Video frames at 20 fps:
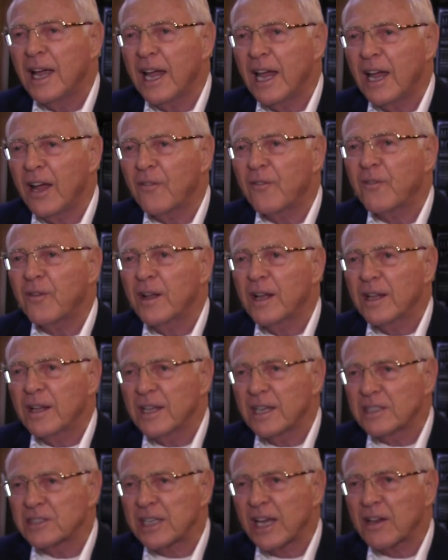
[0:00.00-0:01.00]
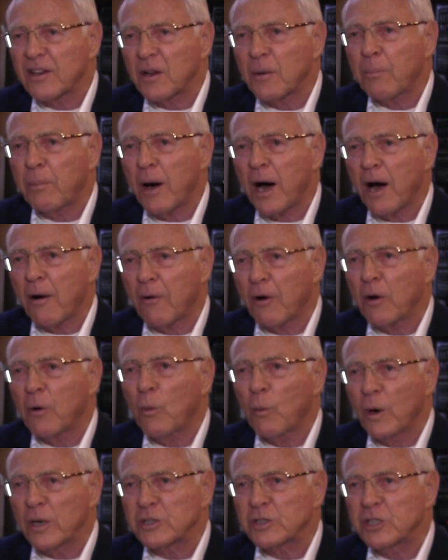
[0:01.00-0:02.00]
if executive power
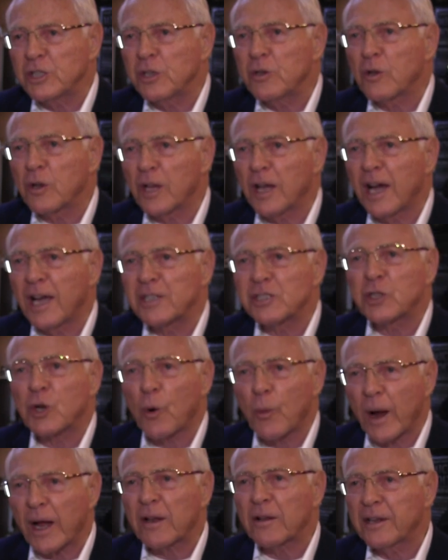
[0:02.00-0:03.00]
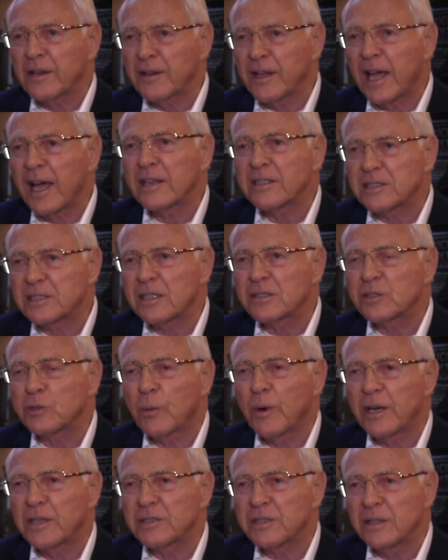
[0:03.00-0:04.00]
was utilized correctly in that
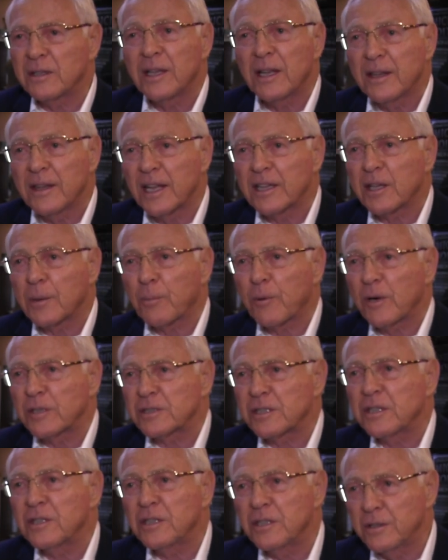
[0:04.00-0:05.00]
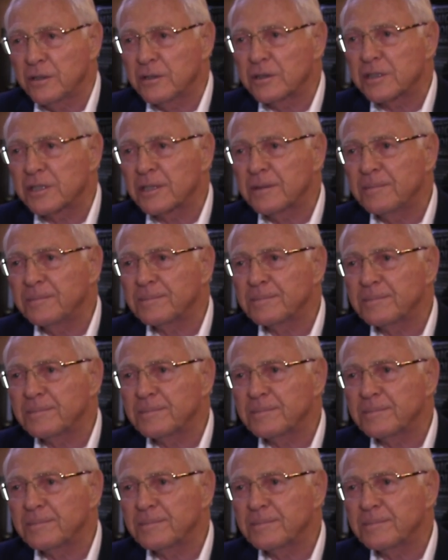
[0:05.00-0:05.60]
situation that the president used.